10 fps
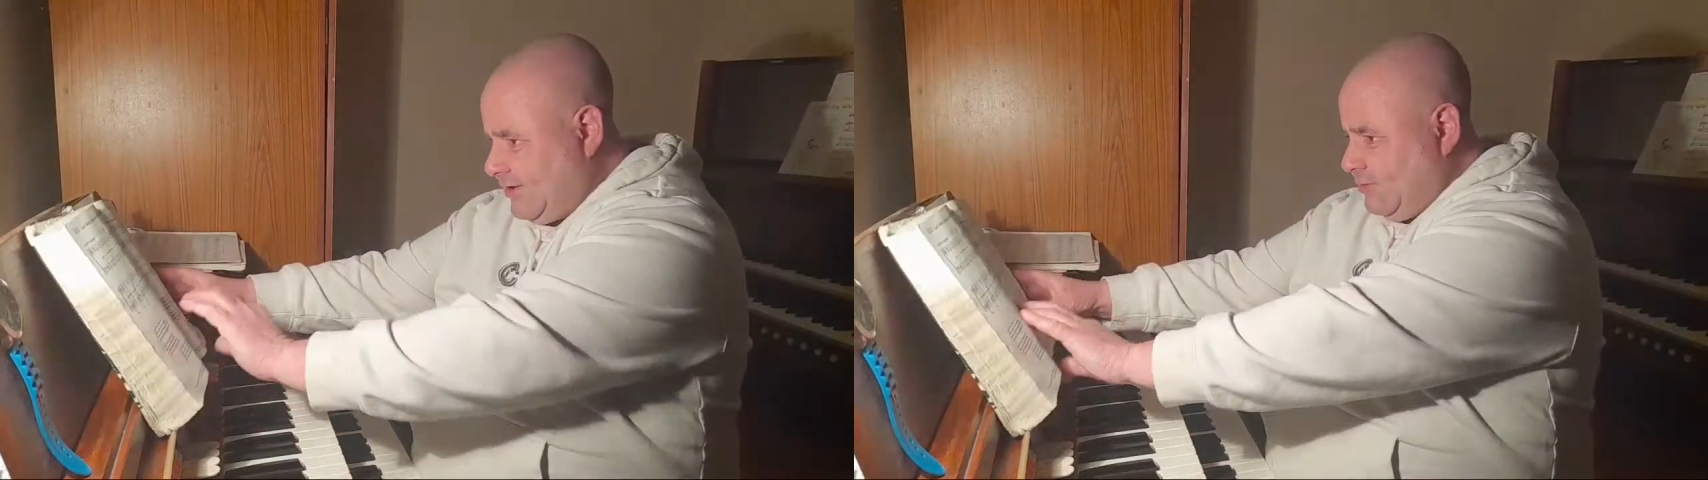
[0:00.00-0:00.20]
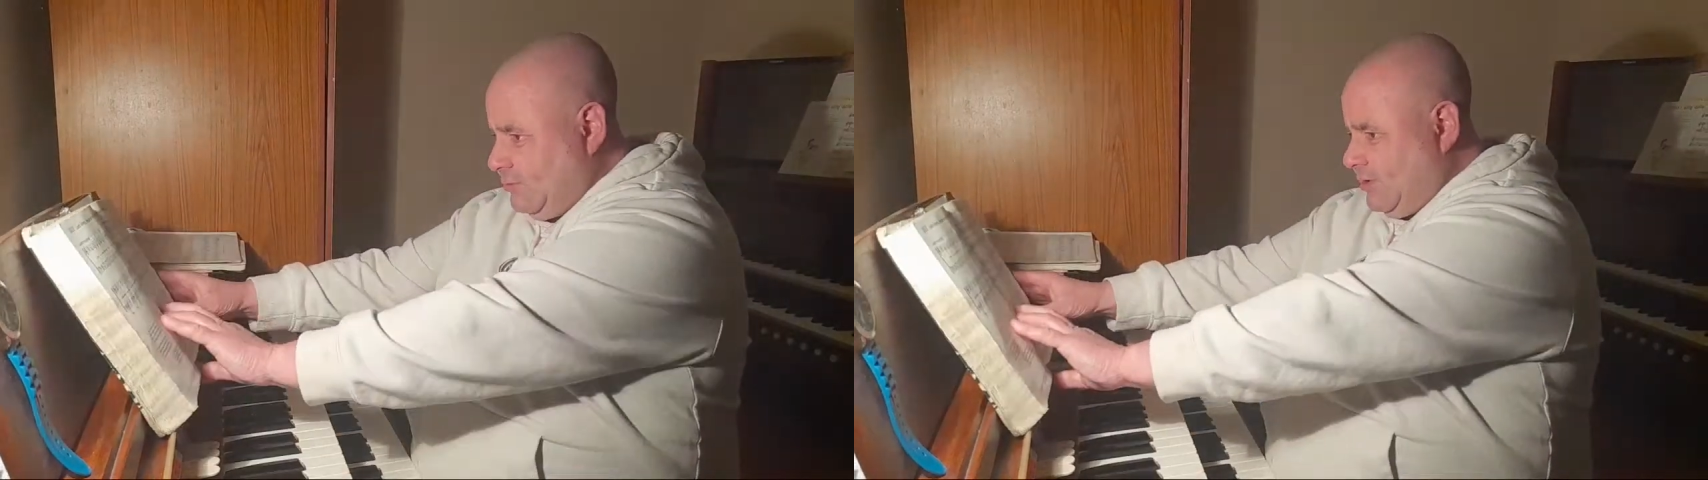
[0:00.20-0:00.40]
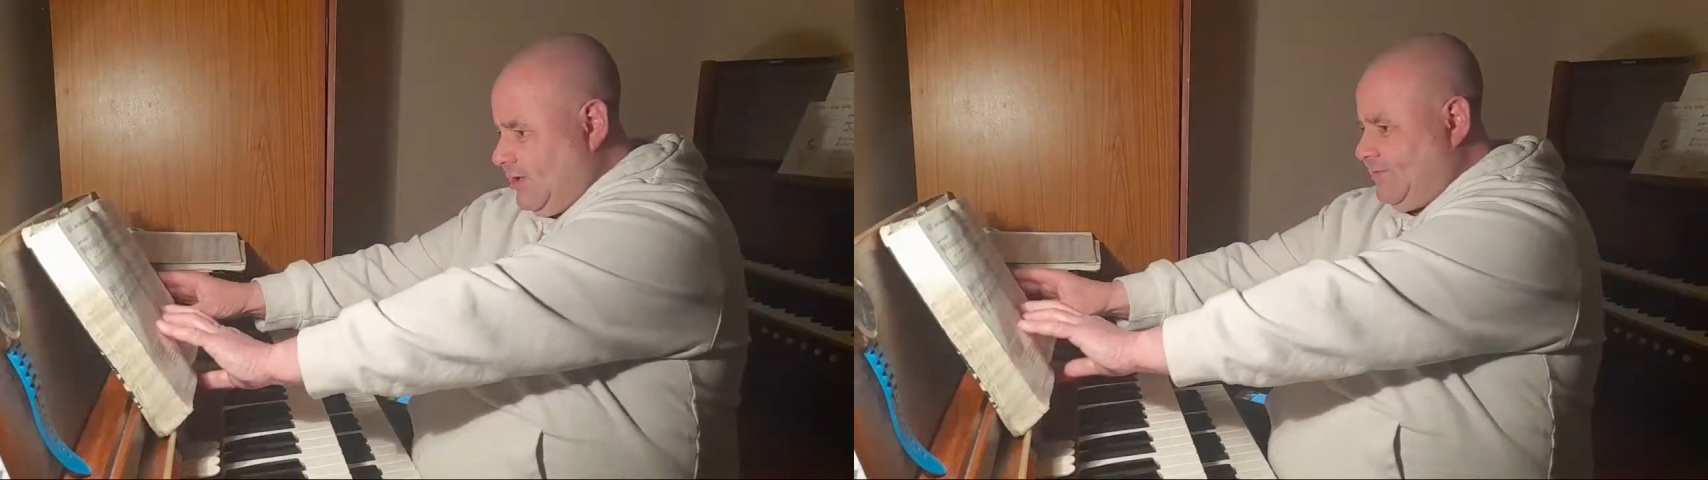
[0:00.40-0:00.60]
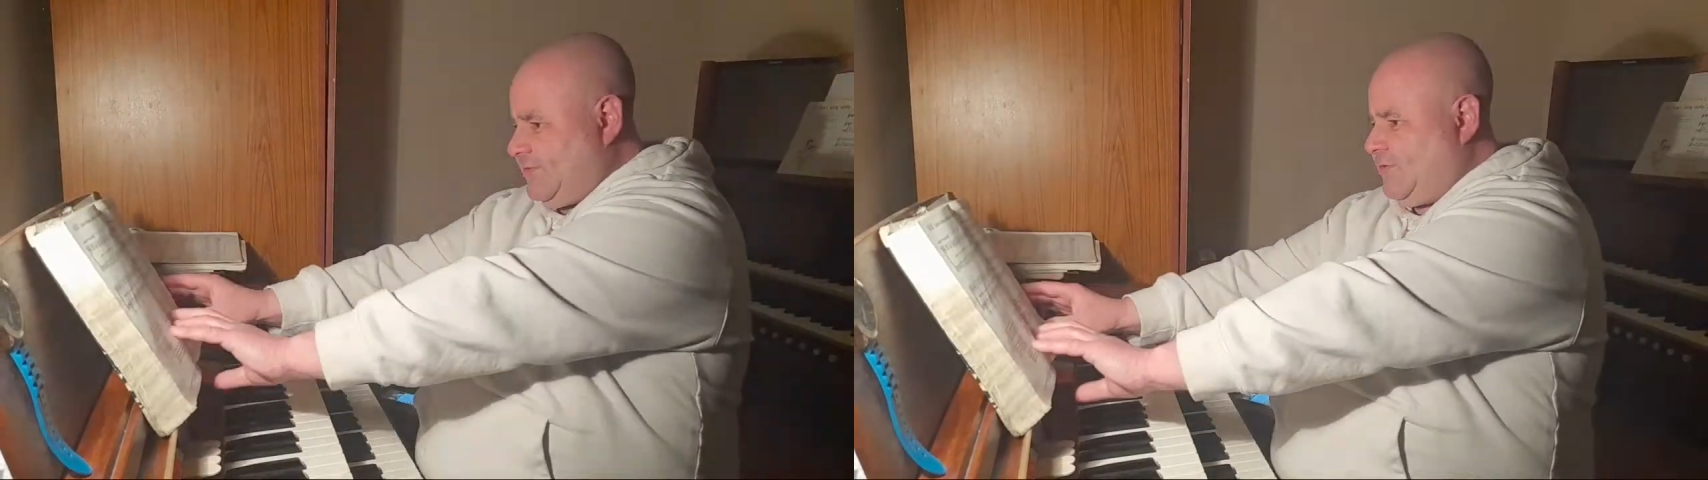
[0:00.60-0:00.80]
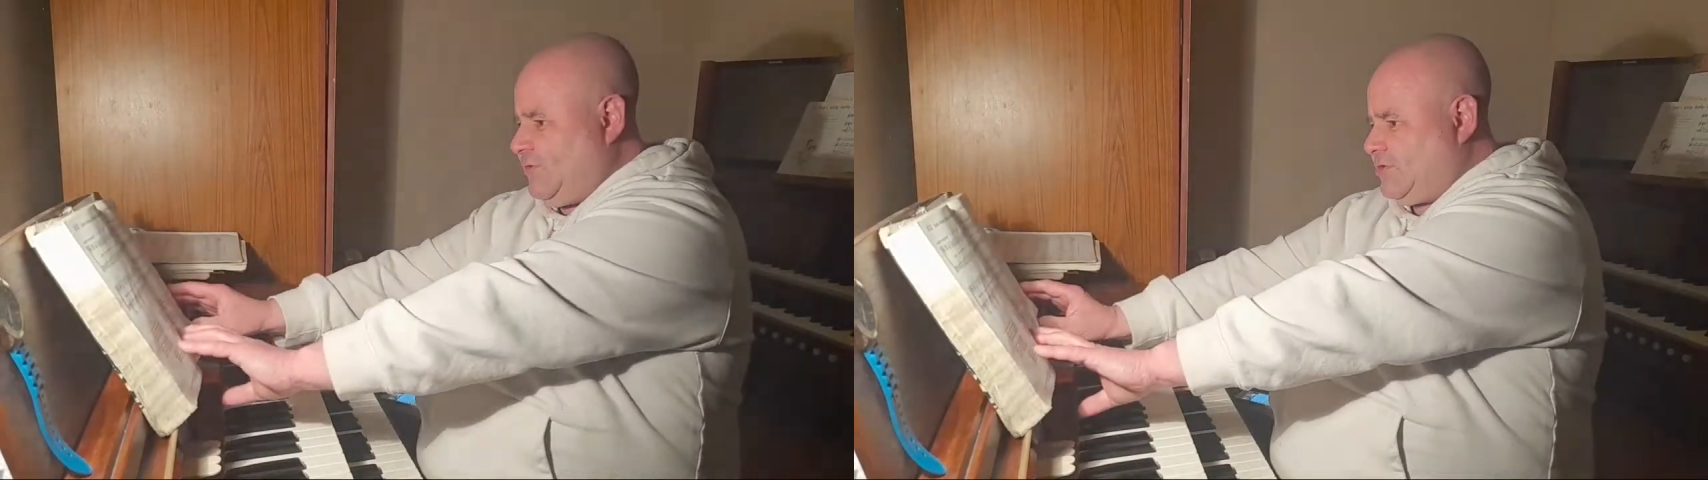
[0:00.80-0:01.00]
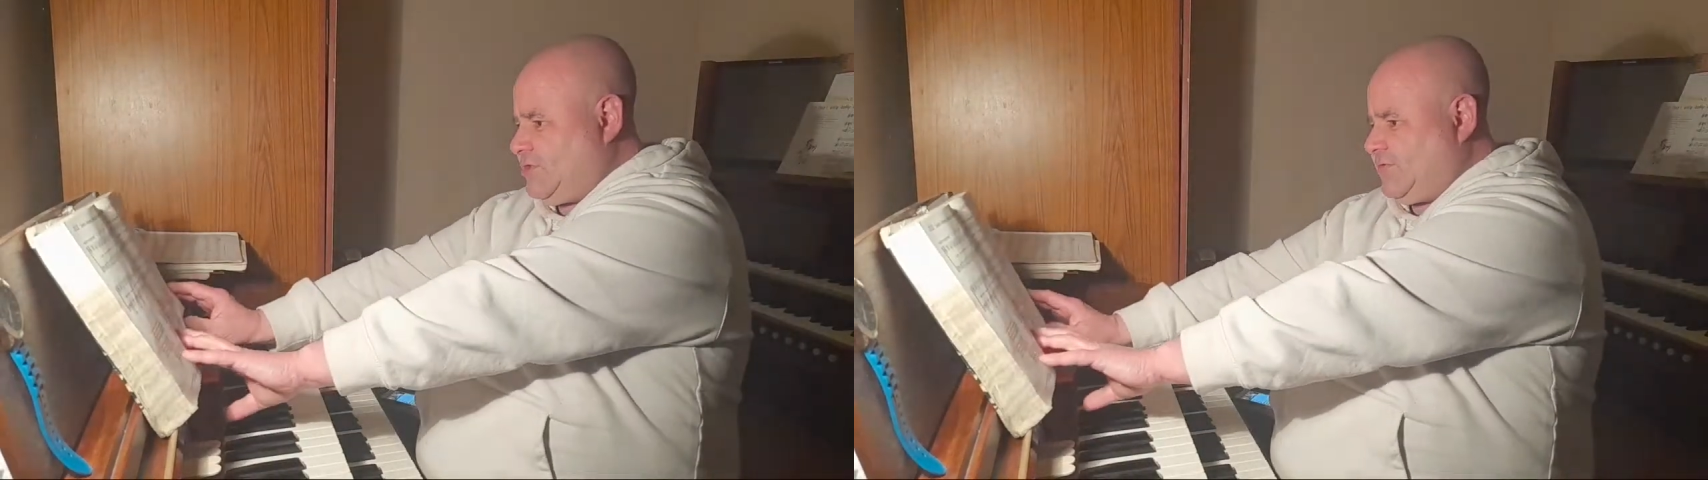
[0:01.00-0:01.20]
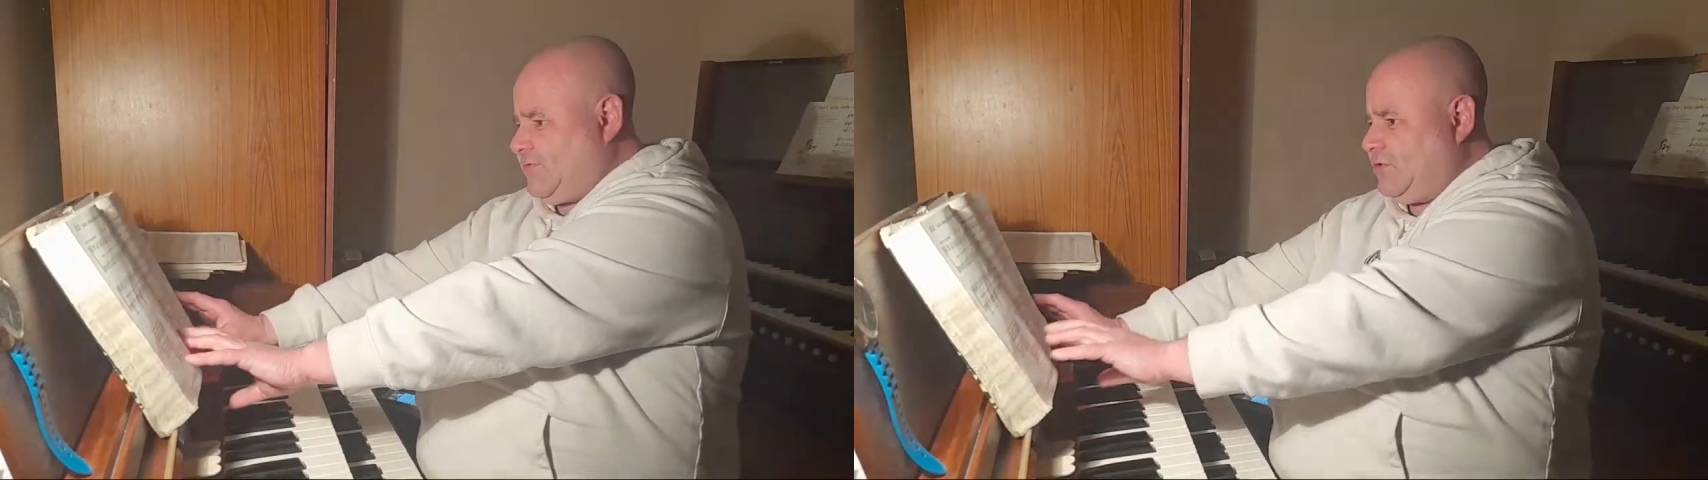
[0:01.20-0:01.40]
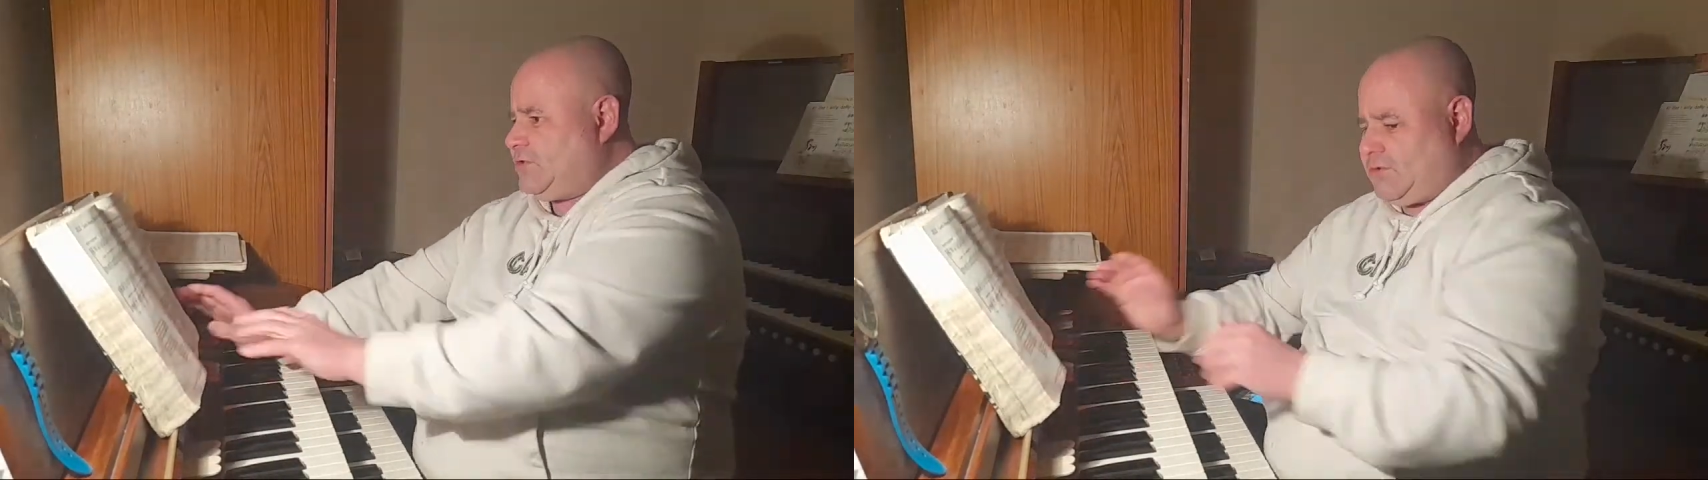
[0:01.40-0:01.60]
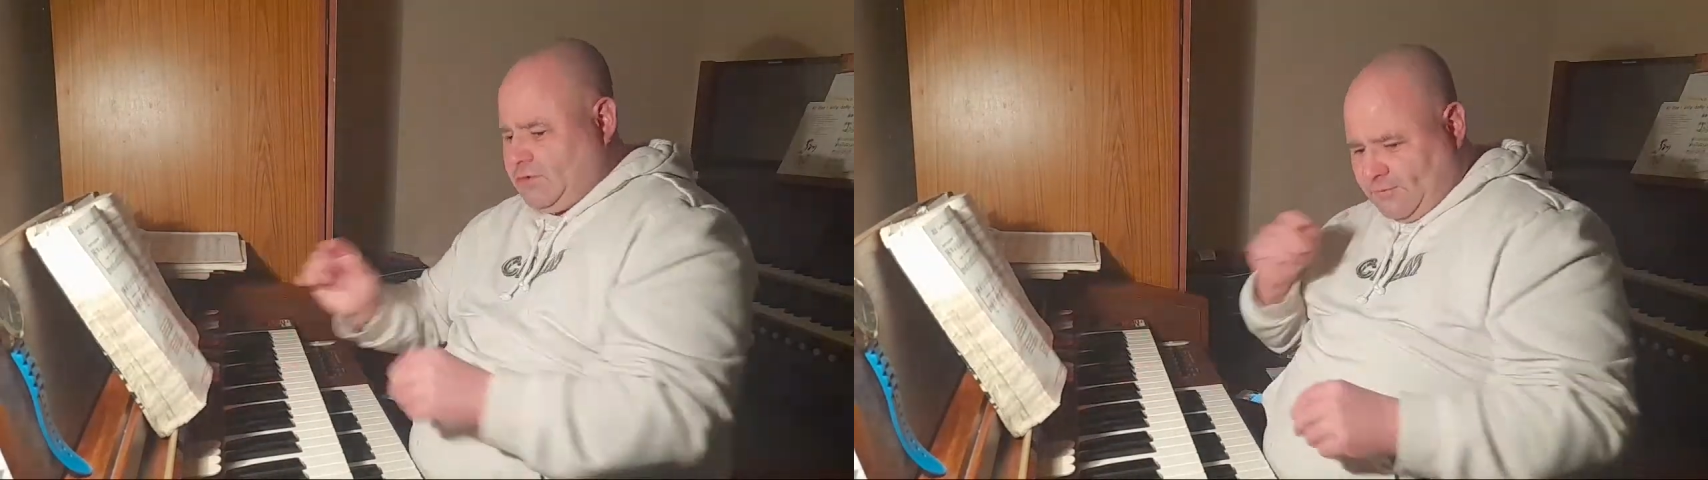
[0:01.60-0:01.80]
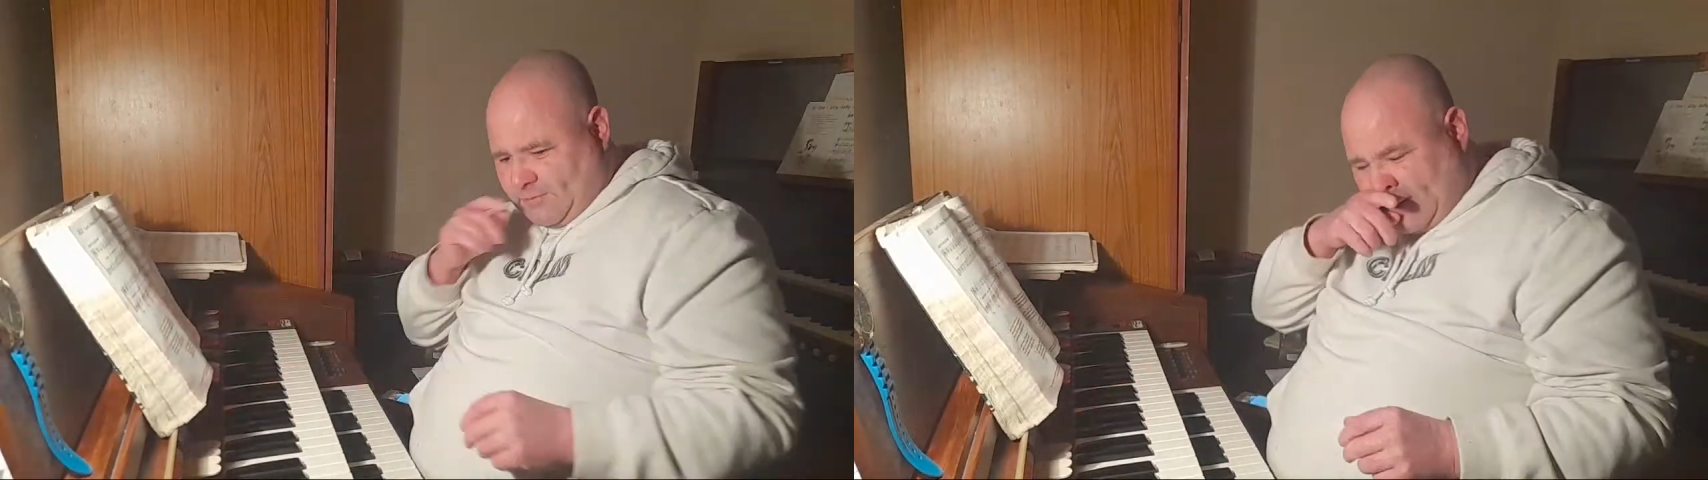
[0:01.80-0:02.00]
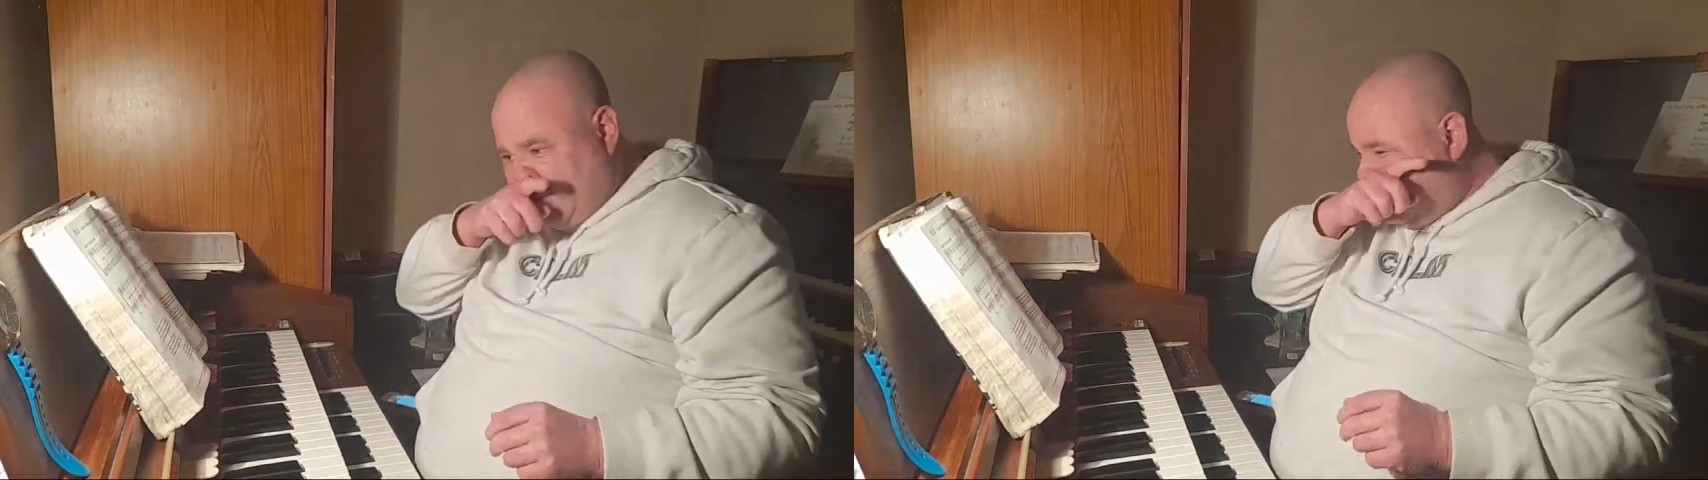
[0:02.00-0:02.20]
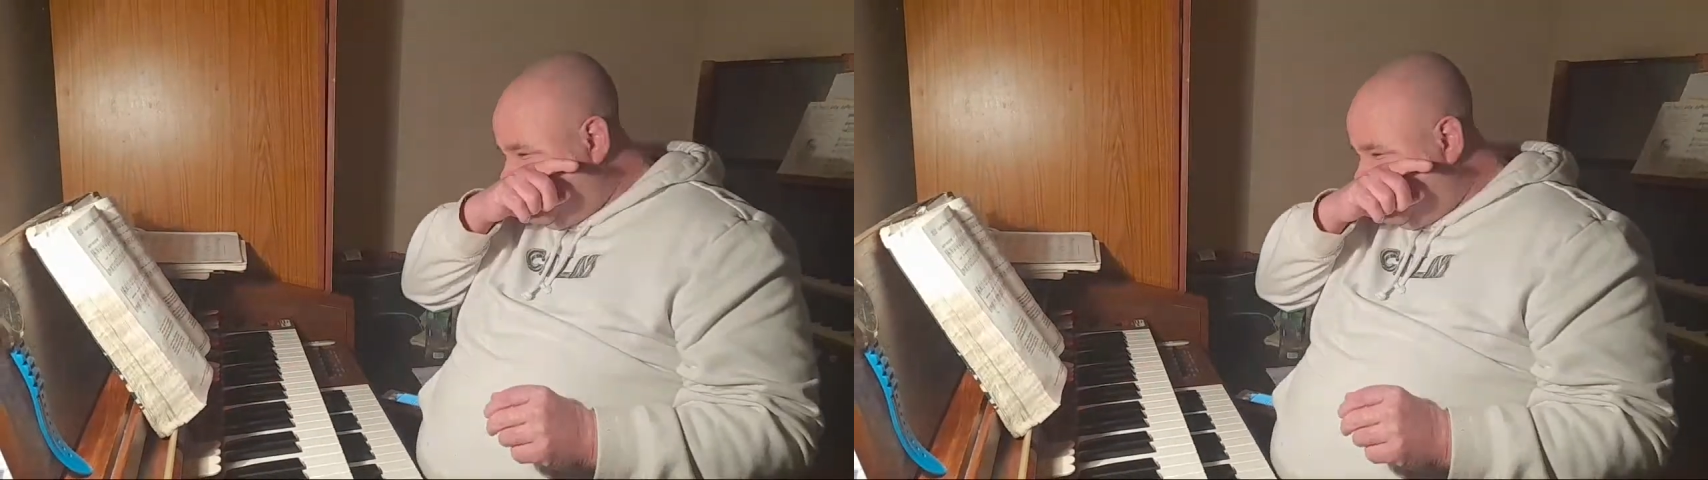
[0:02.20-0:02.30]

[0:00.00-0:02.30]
We'll have the first 6 verses of